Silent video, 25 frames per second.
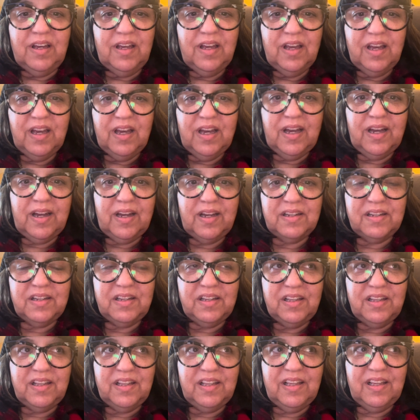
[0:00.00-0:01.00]
uh,
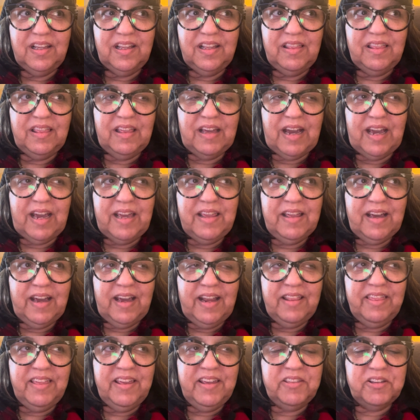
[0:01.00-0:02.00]

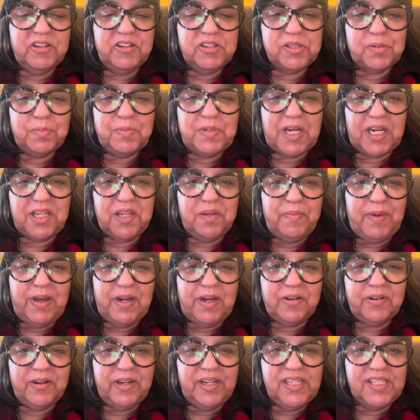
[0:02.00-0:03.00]
I think there's some
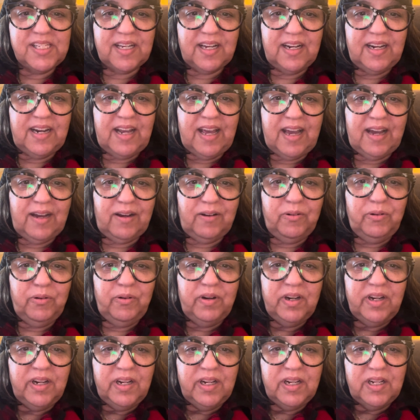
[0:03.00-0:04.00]
documentaries on how
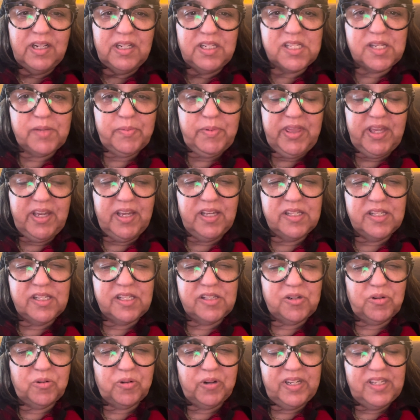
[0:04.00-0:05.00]
some of these
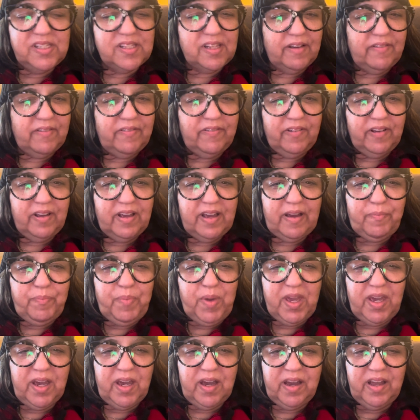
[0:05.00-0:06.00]
stories have
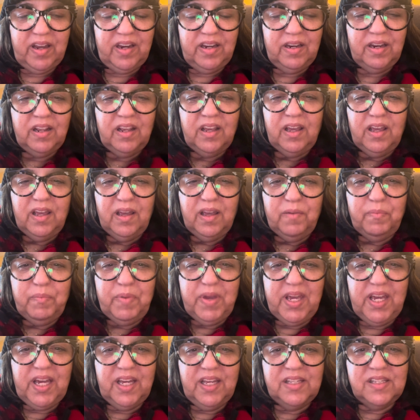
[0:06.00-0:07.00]
begun
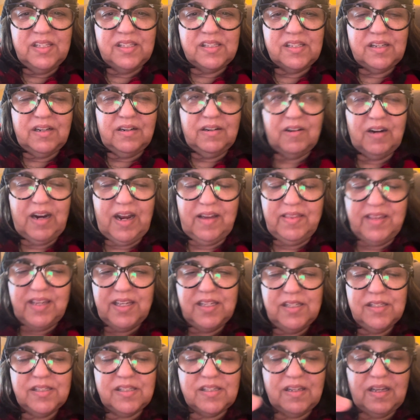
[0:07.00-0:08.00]
or how
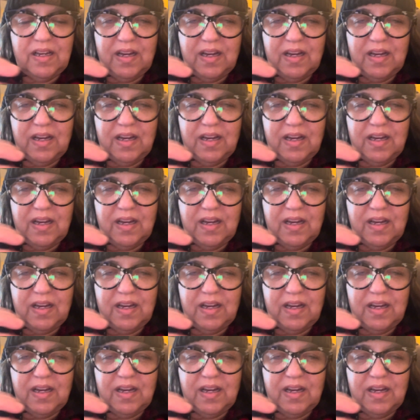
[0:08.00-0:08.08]
these